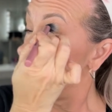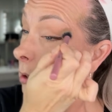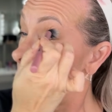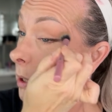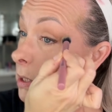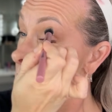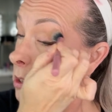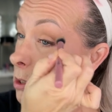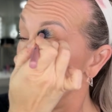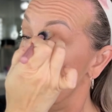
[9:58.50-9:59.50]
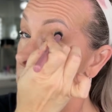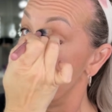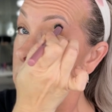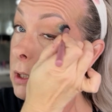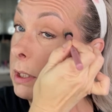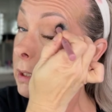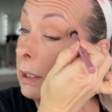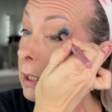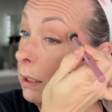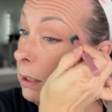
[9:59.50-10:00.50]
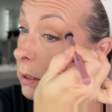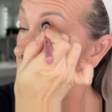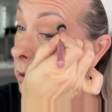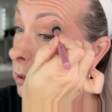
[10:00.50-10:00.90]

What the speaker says: Always the struggle with the hooded lid.